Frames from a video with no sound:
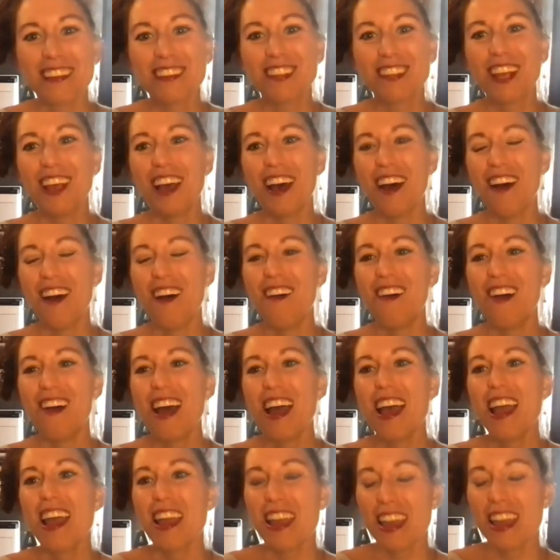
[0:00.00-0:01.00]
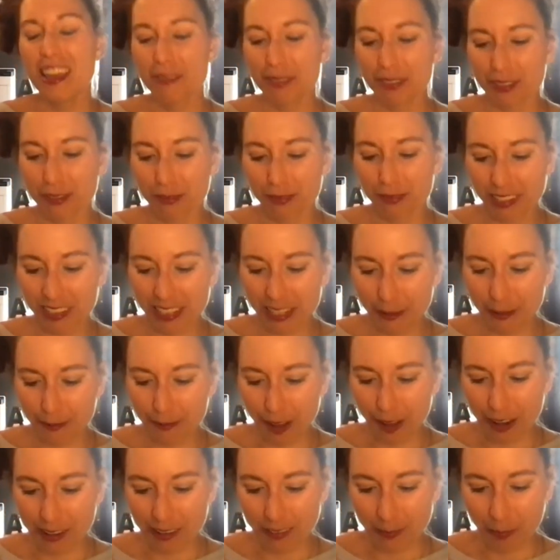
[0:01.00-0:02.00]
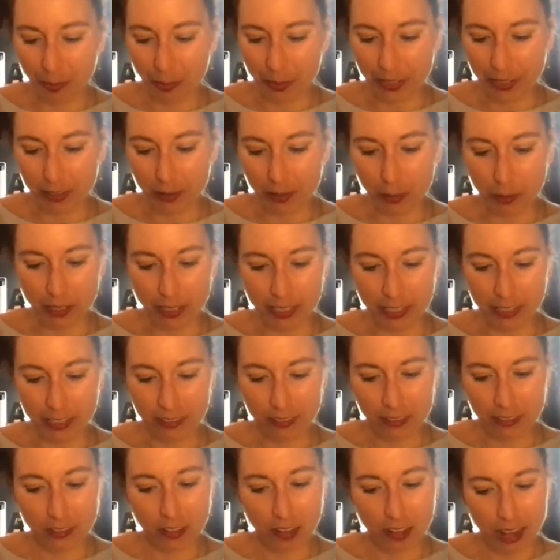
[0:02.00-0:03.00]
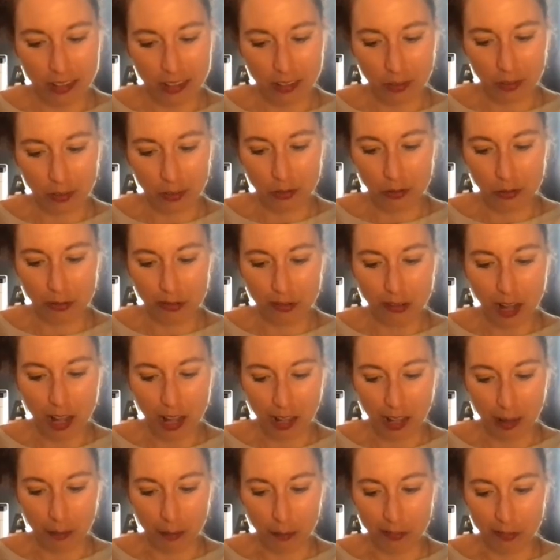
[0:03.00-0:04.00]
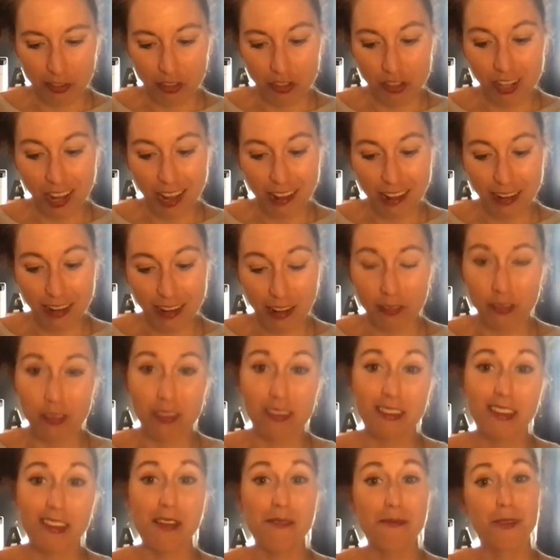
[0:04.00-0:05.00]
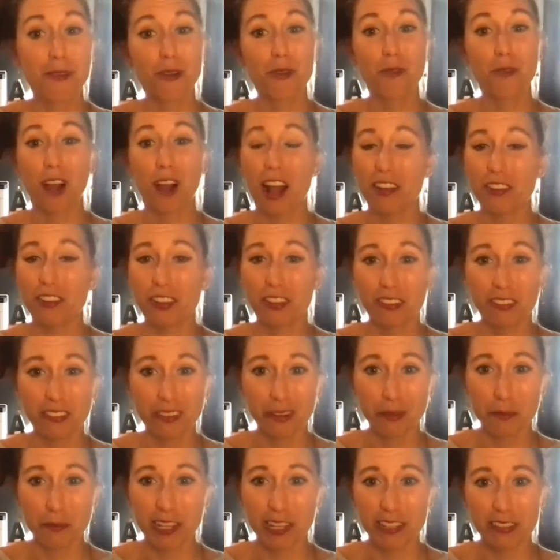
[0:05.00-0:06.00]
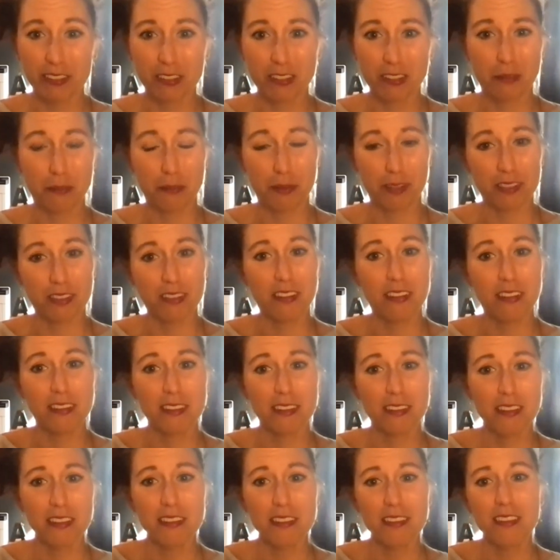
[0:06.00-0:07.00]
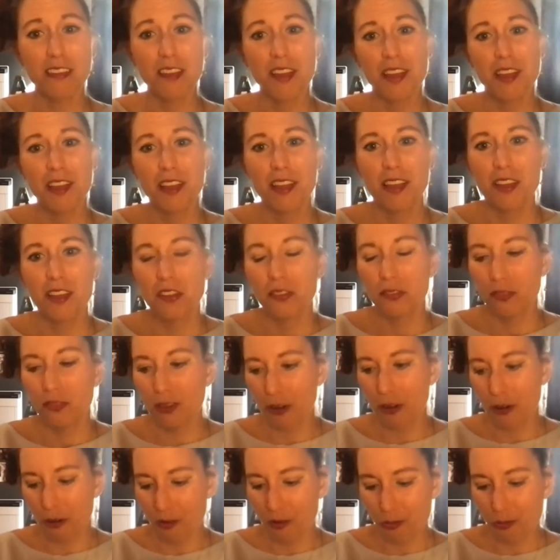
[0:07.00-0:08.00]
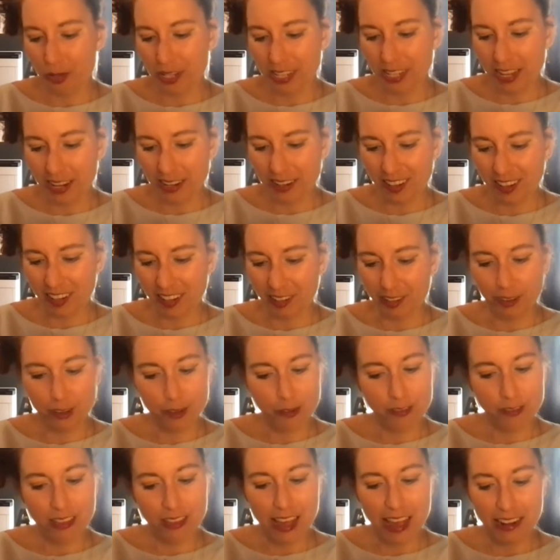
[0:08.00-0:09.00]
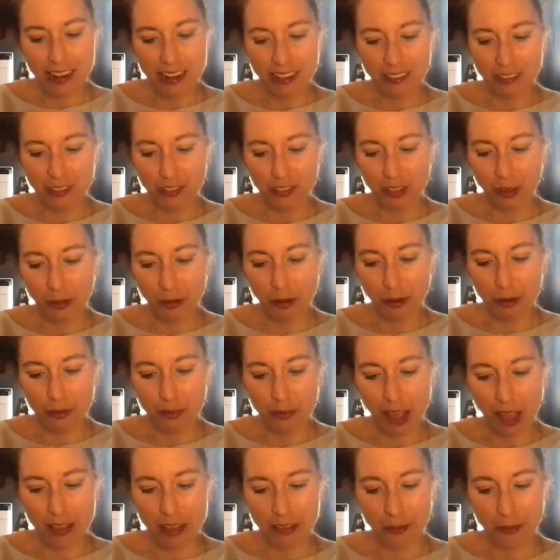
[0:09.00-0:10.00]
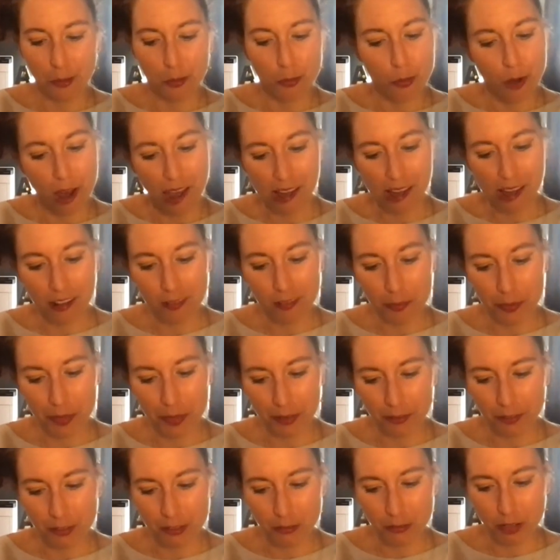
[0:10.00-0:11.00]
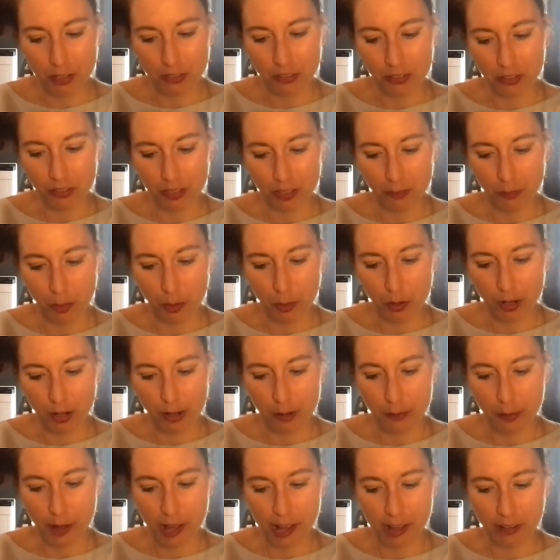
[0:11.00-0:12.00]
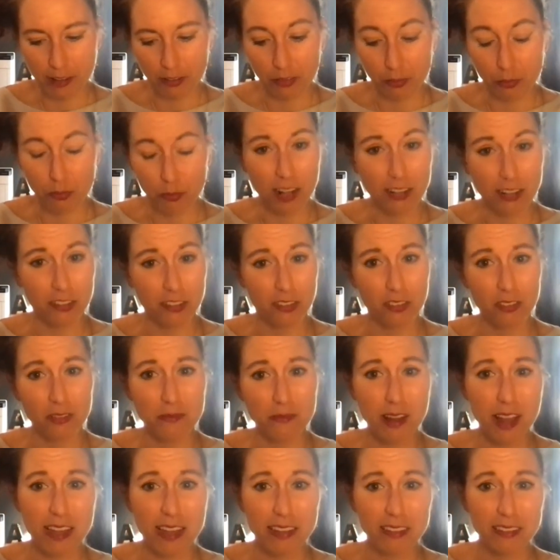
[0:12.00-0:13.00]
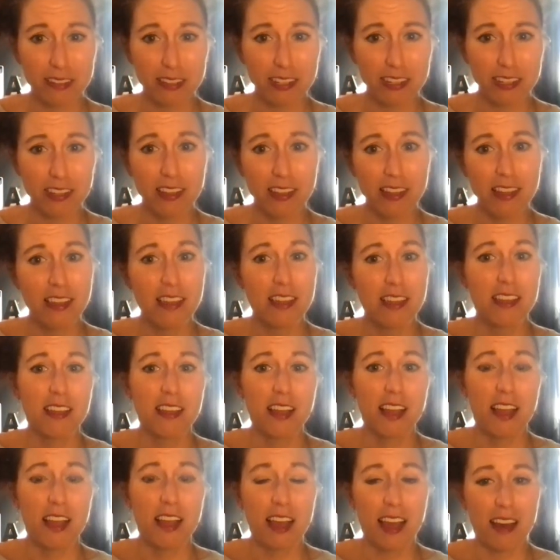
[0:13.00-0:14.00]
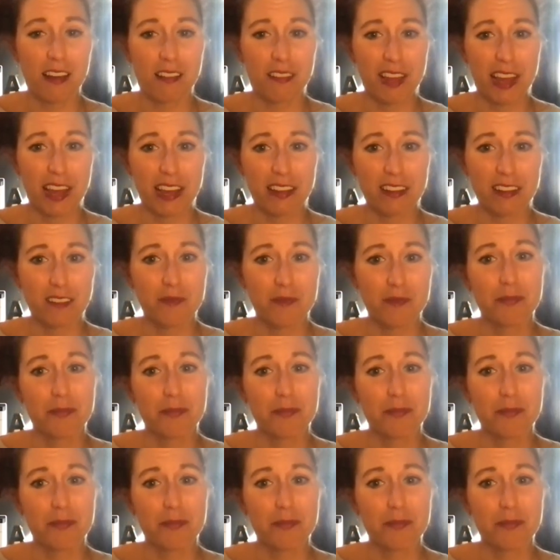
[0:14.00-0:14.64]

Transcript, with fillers: So it was a really fun experience. Got to um, shout out several Rochester based businesses. So we can include that in the show notes as well. If you want to learn more about Rochester Rising, how that